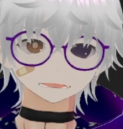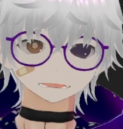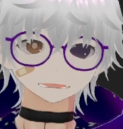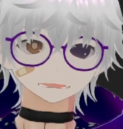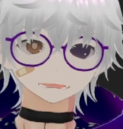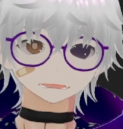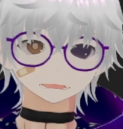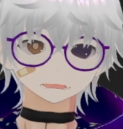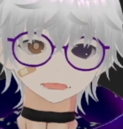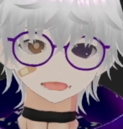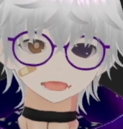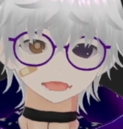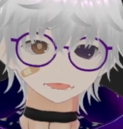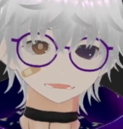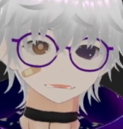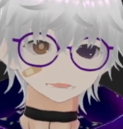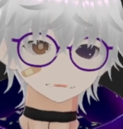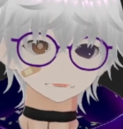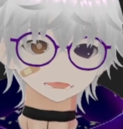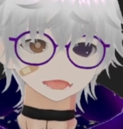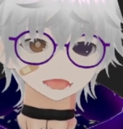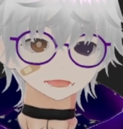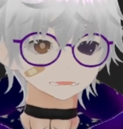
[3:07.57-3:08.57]
I've
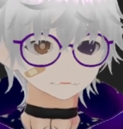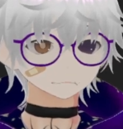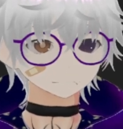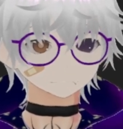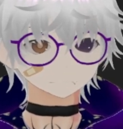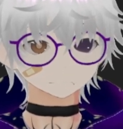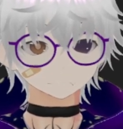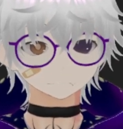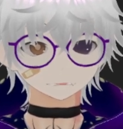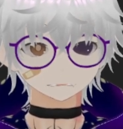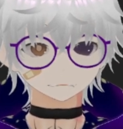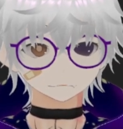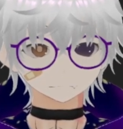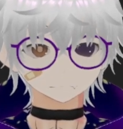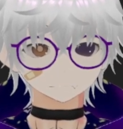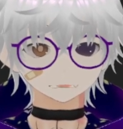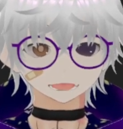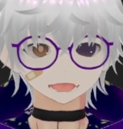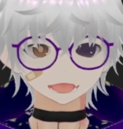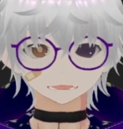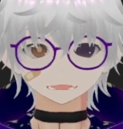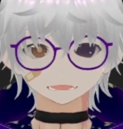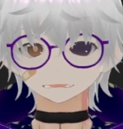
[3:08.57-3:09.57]
I
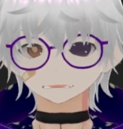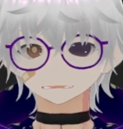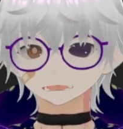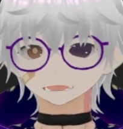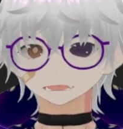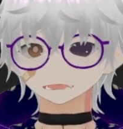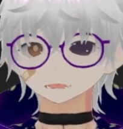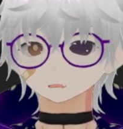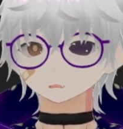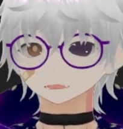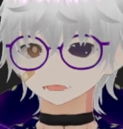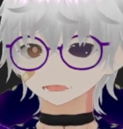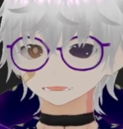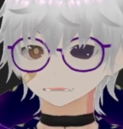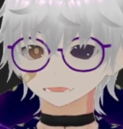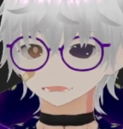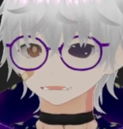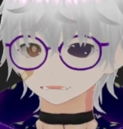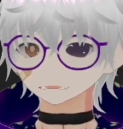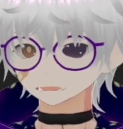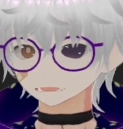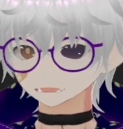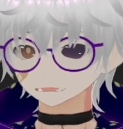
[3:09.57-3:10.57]
feel like he would have a
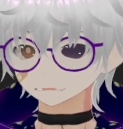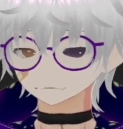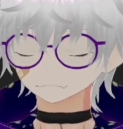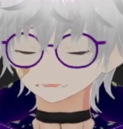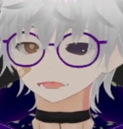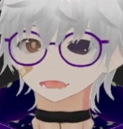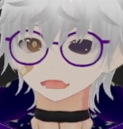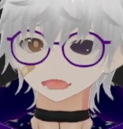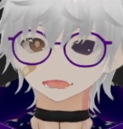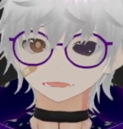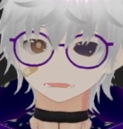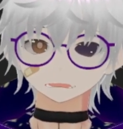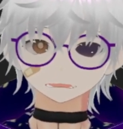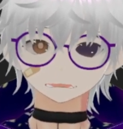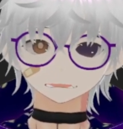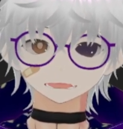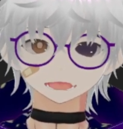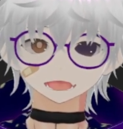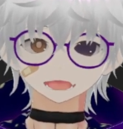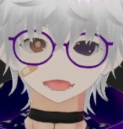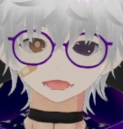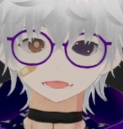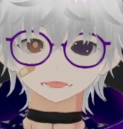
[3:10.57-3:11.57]
voice similar to
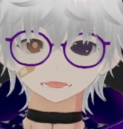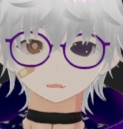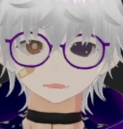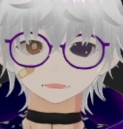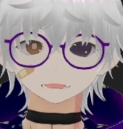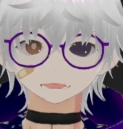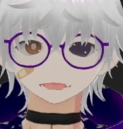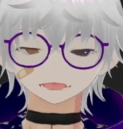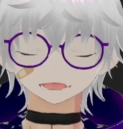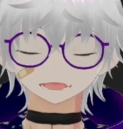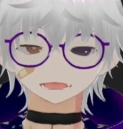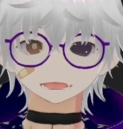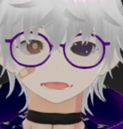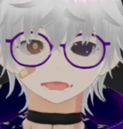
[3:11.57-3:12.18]
how you think